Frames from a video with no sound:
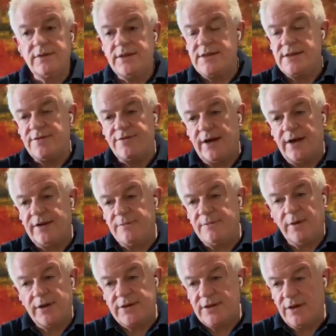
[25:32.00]
is affected
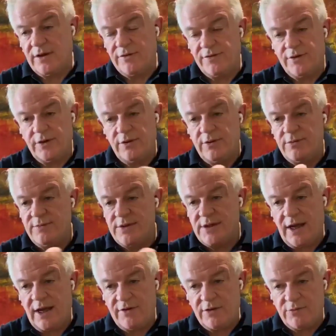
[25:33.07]
by typhoons, heavy